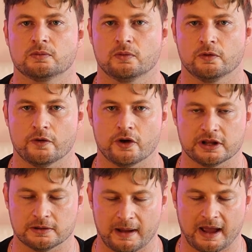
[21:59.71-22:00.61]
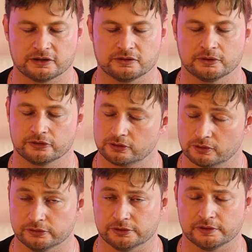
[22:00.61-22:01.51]
reverting back to
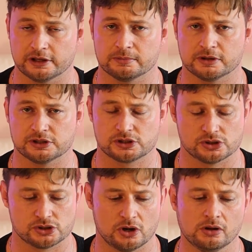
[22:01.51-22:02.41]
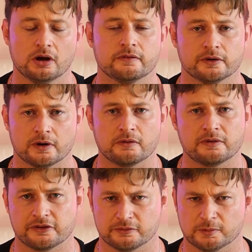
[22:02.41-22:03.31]
exclusively British control over a
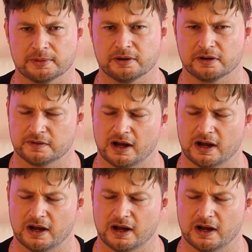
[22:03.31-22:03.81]
reasonable period of